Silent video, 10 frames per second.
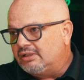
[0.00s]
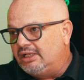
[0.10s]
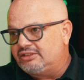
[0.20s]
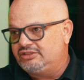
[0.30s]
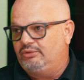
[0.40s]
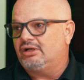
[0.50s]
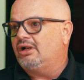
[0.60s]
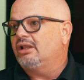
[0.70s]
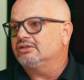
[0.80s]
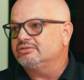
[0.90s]
Right.
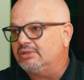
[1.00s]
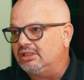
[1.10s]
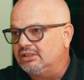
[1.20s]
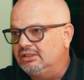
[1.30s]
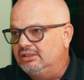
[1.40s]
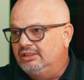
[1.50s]
$200 a month.